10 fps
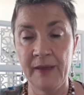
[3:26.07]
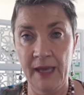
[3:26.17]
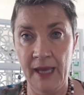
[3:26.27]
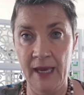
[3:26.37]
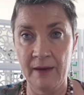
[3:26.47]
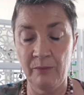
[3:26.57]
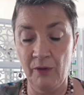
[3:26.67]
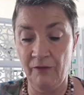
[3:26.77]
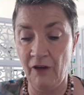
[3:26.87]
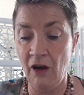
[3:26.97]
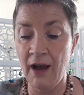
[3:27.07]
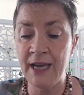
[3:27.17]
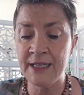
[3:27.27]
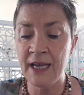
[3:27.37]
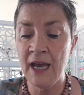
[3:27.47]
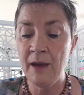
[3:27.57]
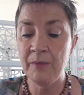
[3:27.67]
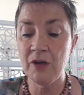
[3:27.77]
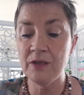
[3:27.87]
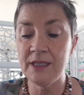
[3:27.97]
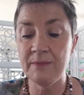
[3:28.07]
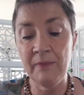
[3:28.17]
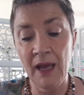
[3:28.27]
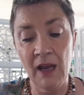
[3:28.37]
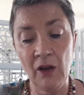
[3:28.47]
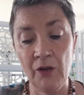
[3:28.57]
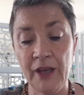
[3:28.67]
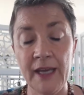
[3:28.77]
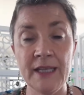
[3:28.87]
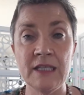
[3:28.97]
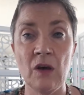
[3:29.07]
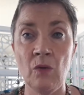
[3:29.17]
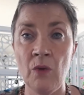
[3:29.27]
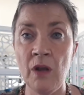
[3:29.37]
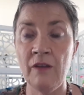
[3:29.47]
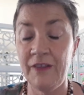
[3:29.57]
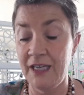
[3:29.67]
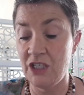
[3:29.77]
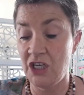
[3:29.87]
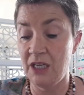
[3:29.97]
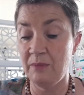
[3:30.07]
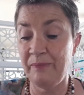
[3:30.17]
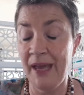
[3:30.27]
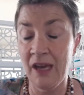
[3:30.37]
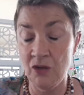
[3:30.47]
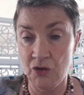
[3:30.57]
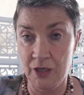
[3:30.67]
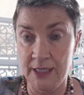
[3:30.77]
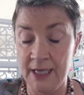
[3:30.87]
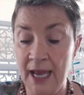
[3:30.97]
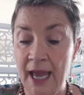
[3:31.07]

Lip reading: can provide, because melaleuca is the oil of energetic boundaries.